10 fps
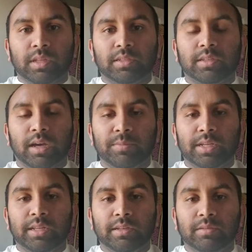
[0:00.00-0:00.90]
It's
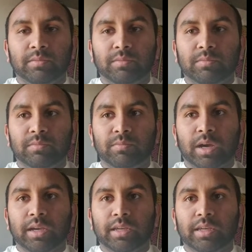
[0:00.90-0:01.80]
dominated by
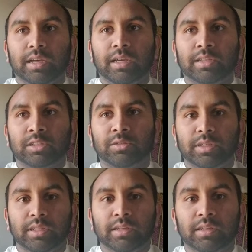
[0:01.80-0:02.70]
a
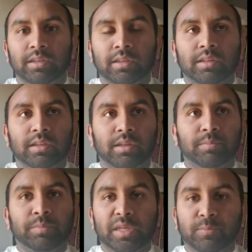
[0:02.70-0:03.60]
history
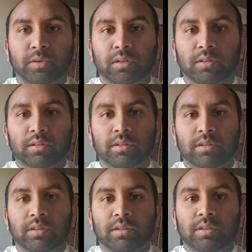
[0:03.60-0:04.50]
and people
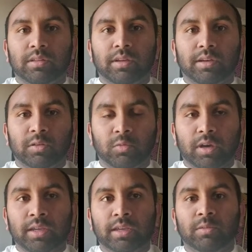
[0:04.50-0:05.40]
that are
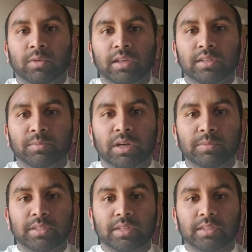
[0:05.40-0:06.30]
white and white
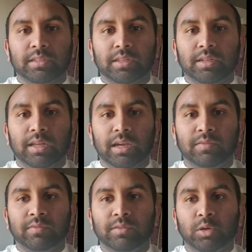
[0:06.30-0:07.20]
supremacists and
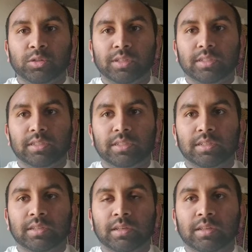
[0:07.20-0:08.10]
have notions
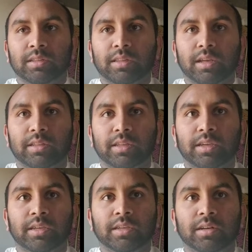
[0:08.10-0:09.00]
that
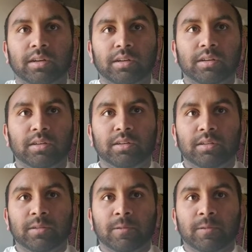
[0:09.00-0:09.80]
they are